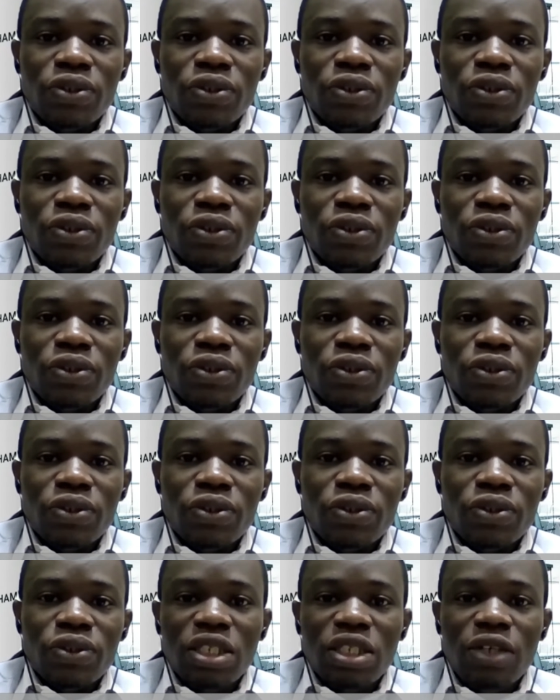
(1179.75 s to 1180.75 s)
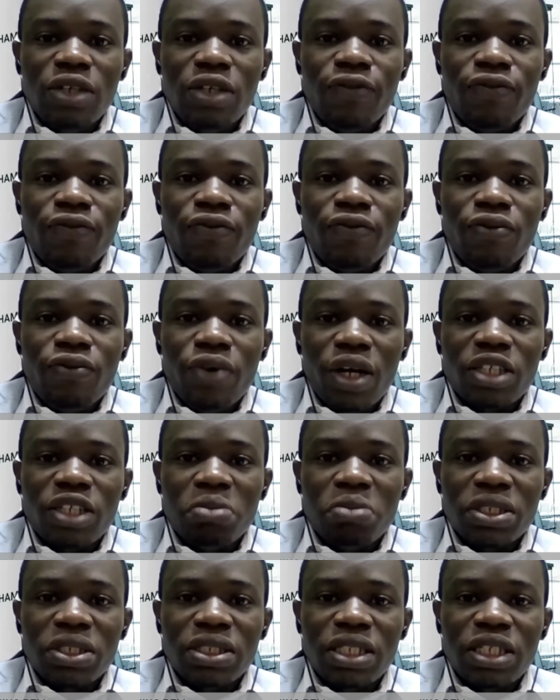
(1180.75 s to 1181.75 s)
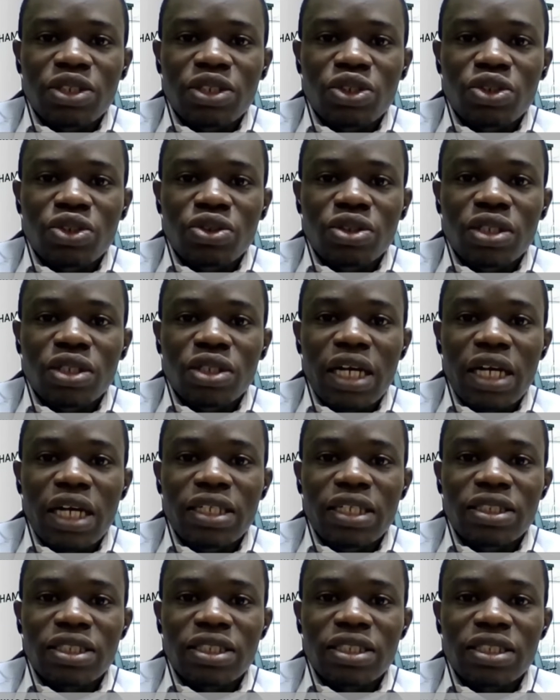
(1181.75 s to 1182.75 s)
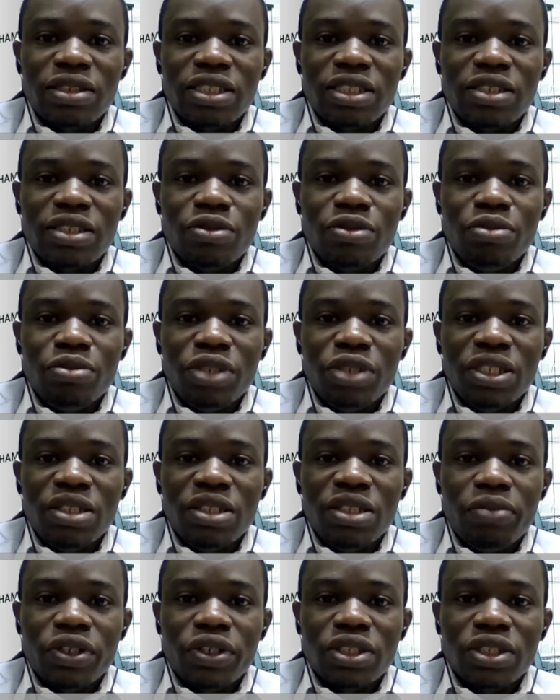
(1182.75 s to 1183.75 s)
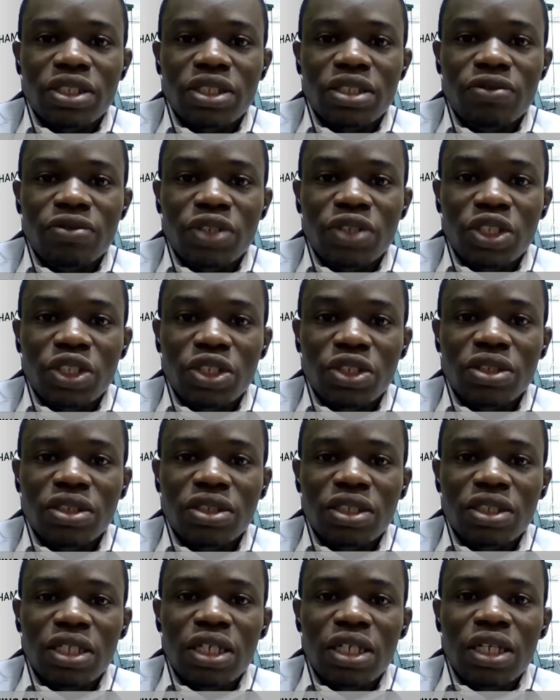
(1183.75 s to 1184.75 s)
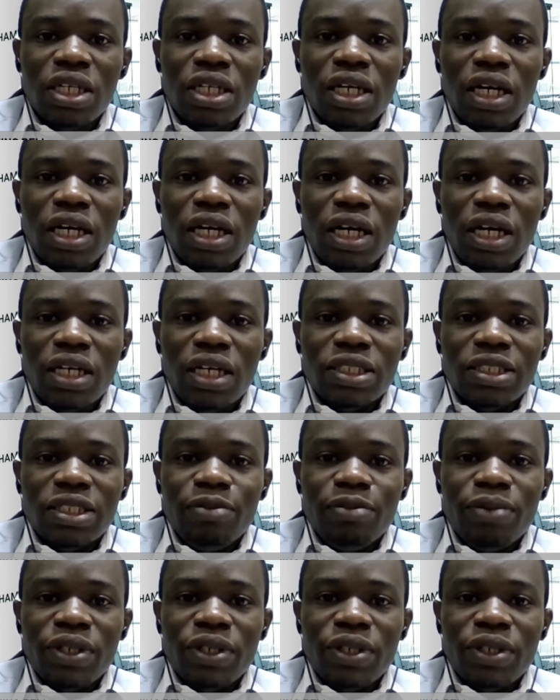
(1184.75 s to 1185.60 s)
But depending on the direction, if we're expecting that should at least still be in the positive region,